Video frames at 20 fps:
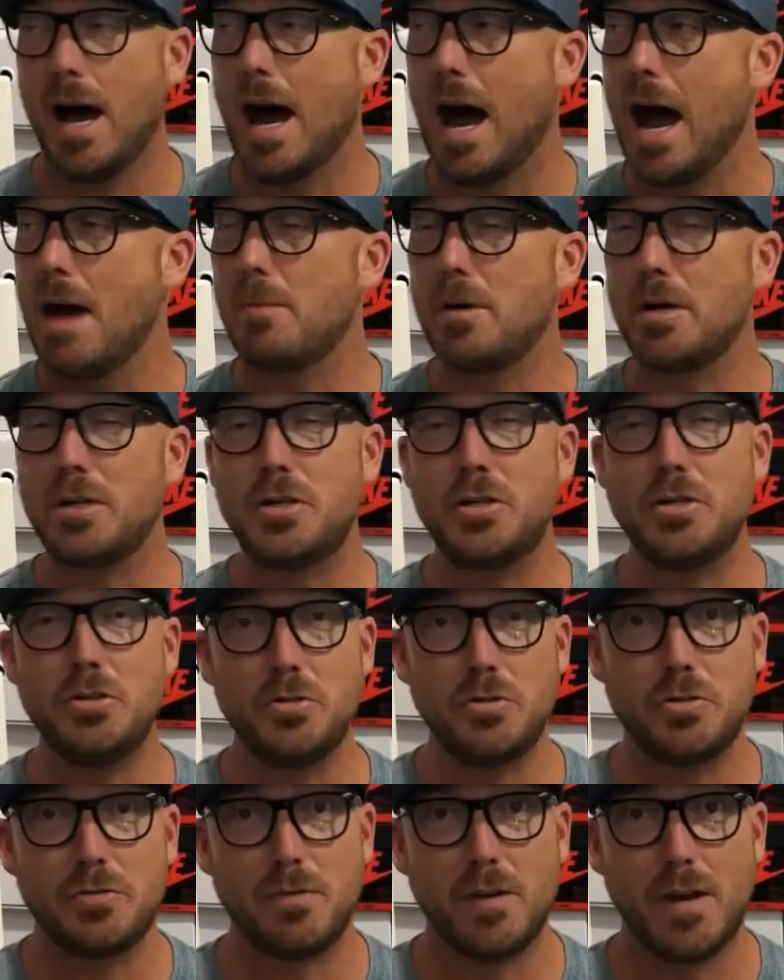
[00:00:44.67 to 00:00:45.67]
I'm a
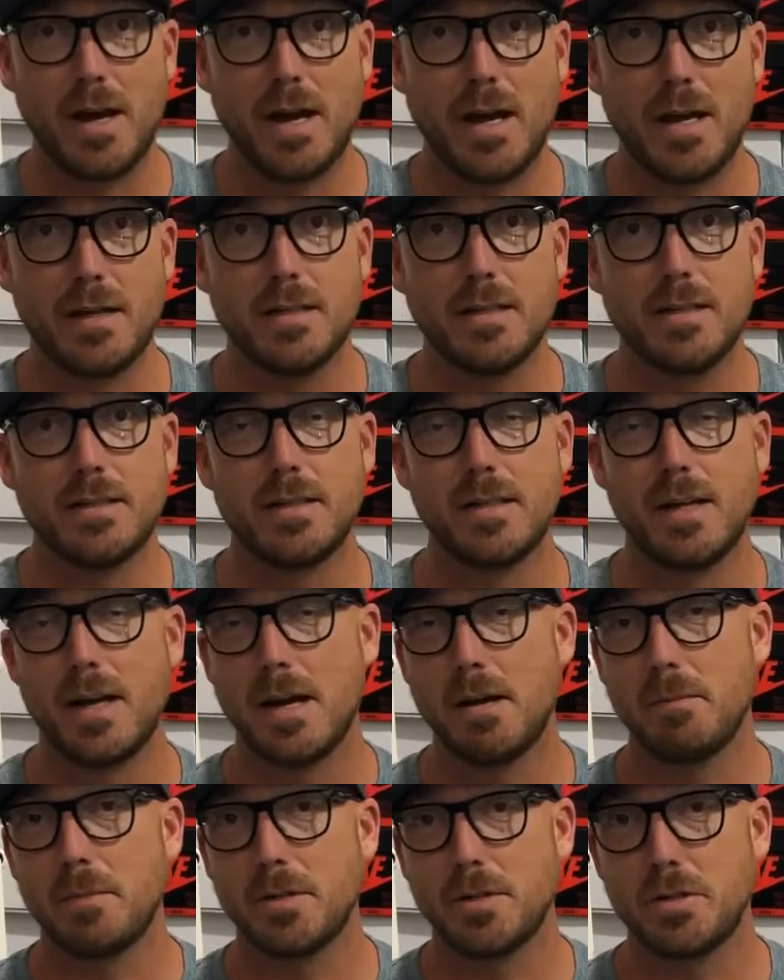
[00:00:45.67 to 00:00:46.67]
huge fan. Today
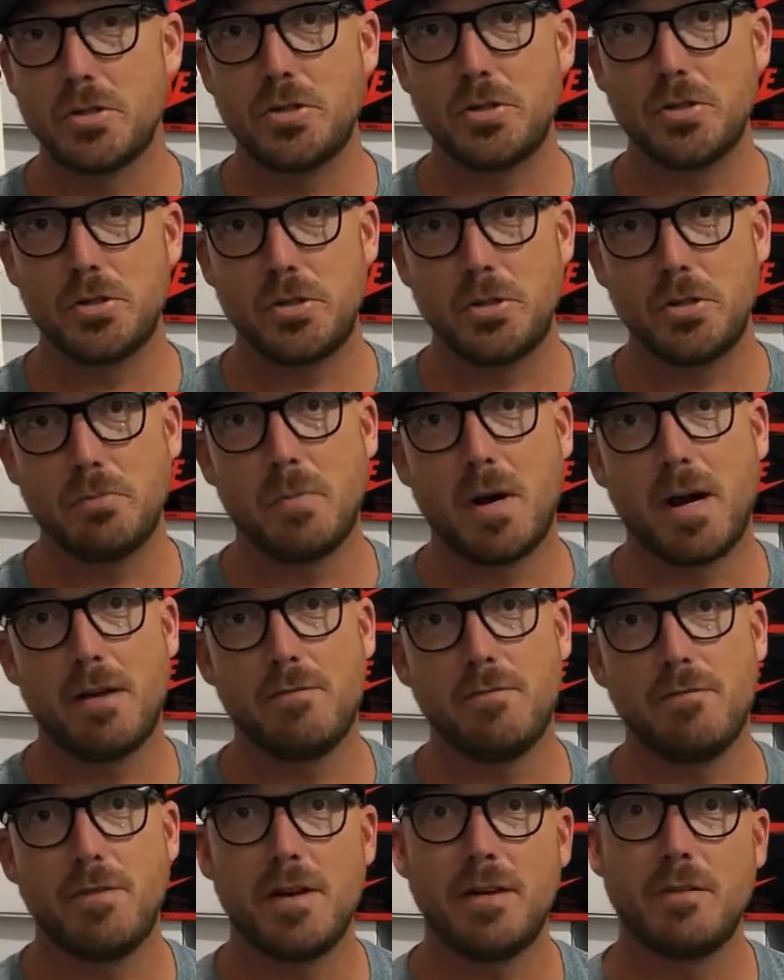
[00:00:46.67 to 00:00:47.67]
I'm going to show you my
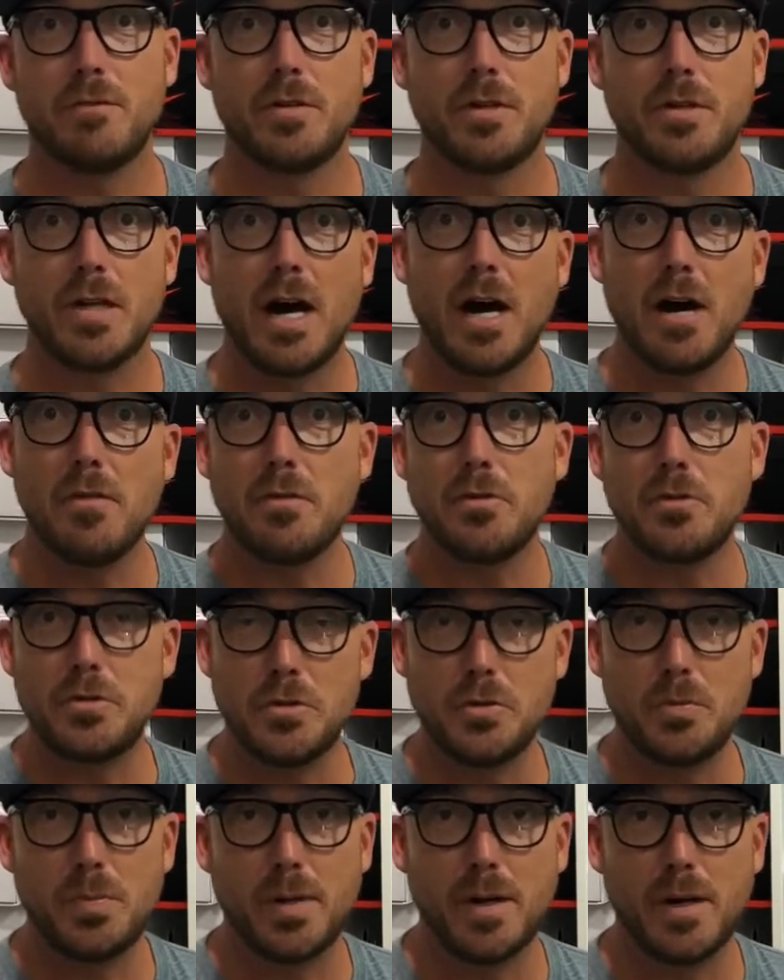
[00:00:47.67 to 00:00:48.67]
favorite other
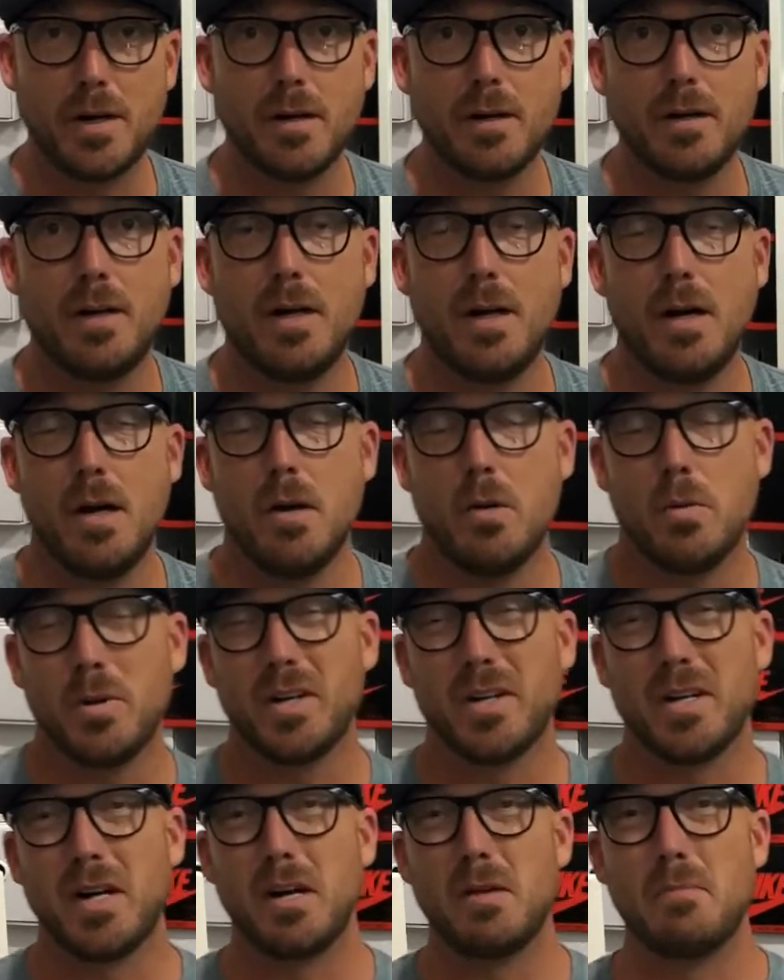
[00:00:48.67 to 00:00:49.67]
two pair. We're
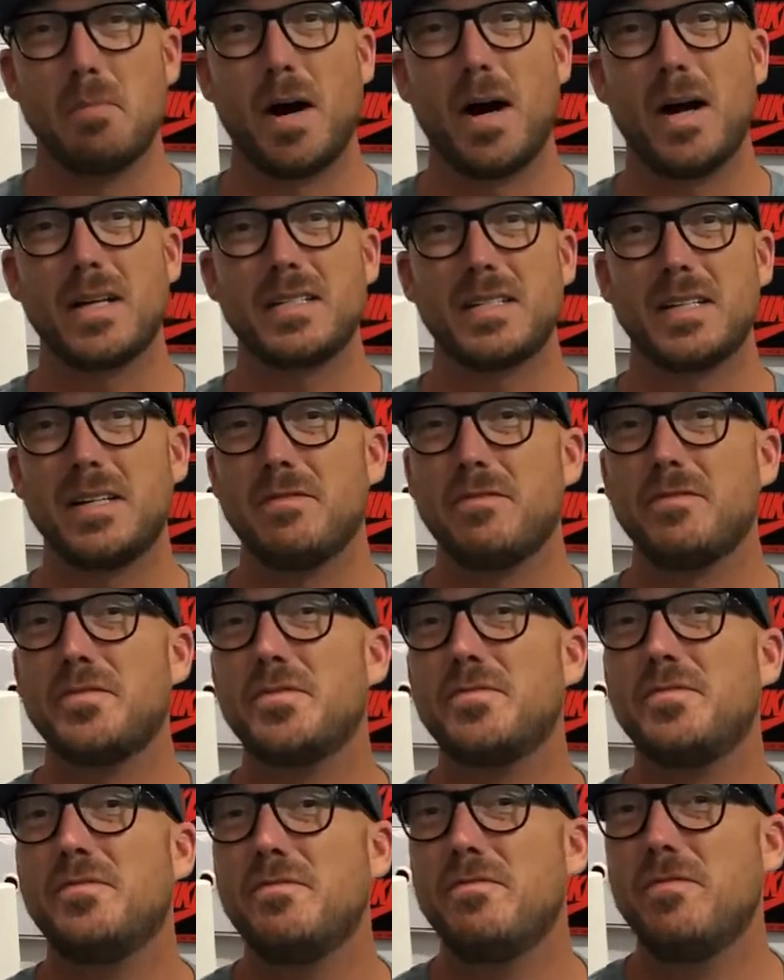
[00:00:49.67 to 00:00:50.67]
going to unbox a
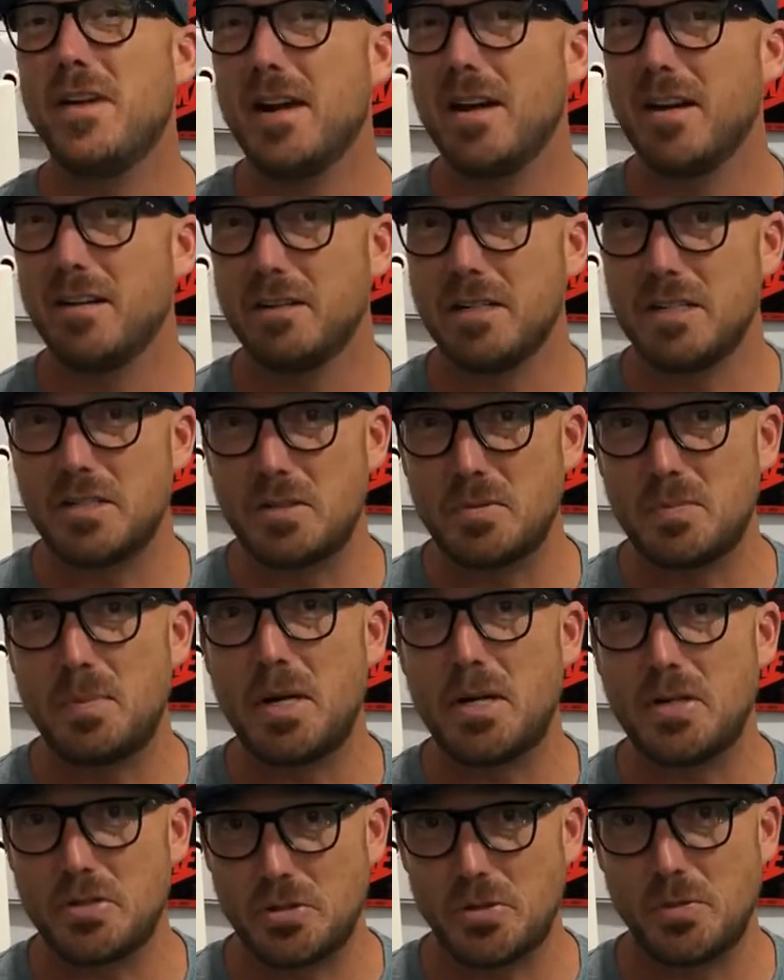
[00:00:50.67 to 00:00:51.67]
very
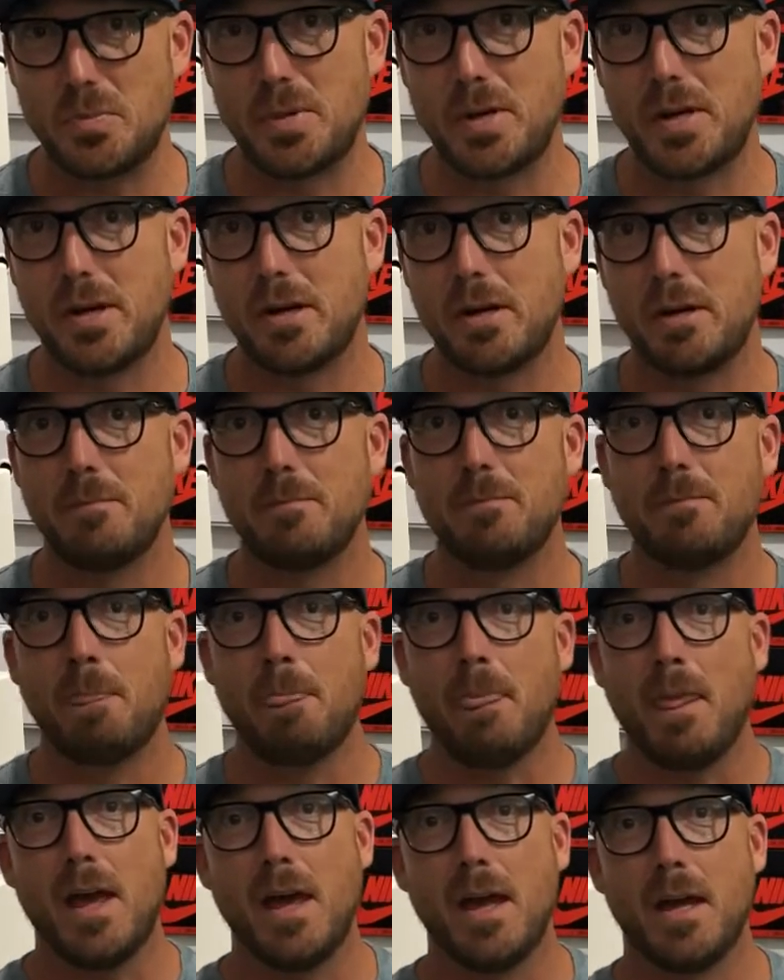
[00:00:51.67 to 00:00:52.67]
special pair,
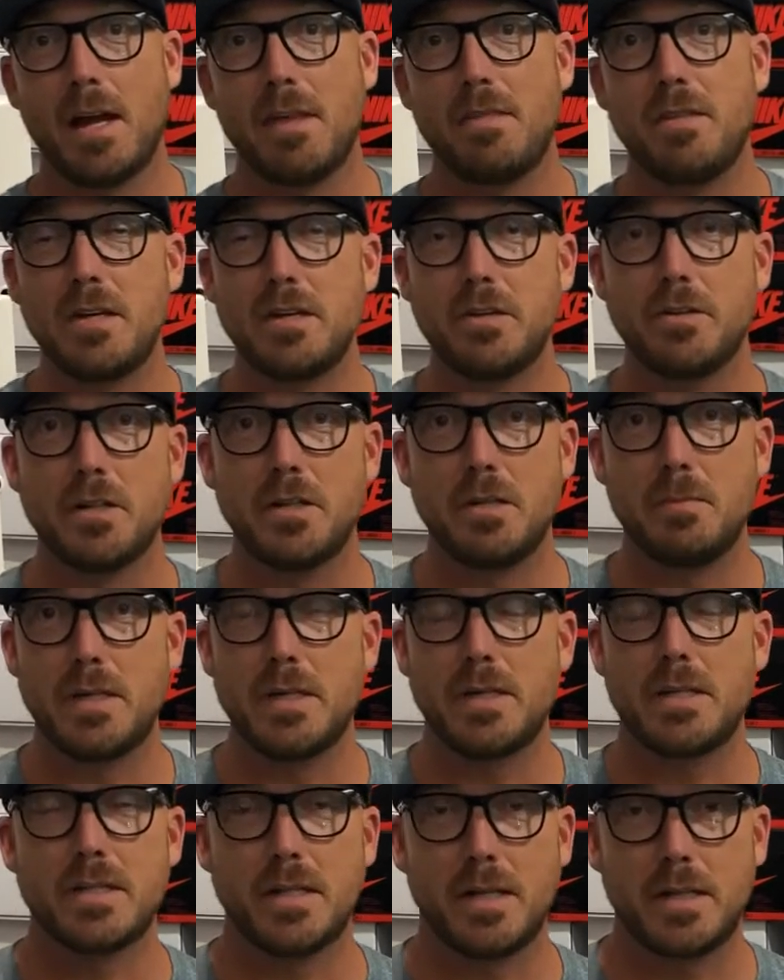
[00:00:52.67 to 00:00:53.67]
and I think you're going to be
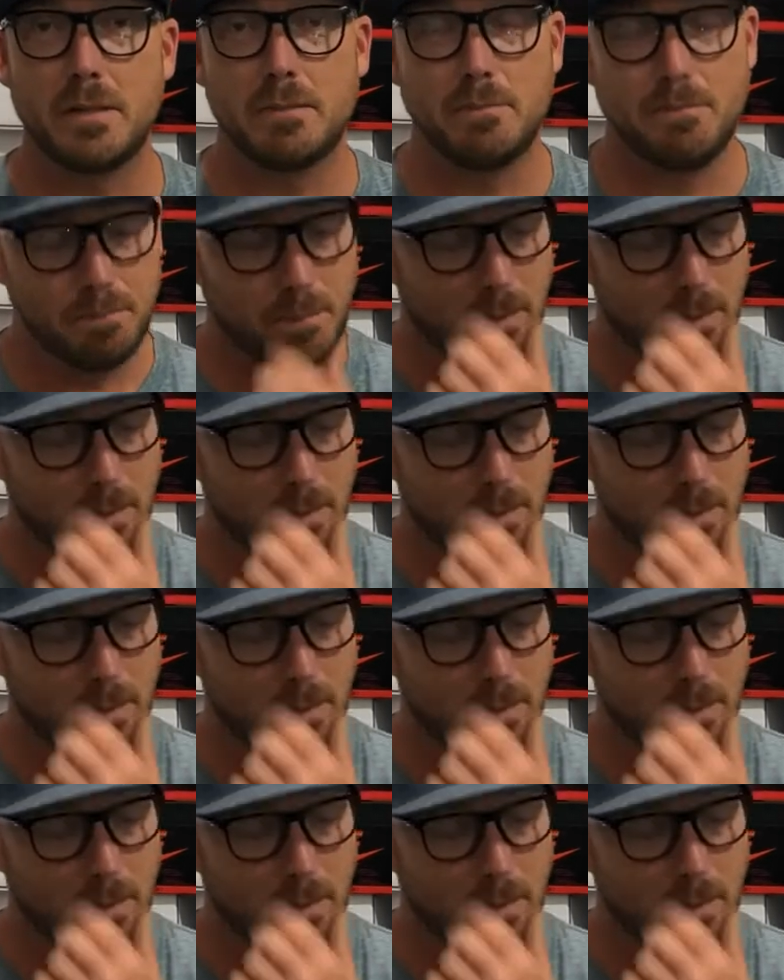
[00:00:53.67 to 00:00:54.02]
excited.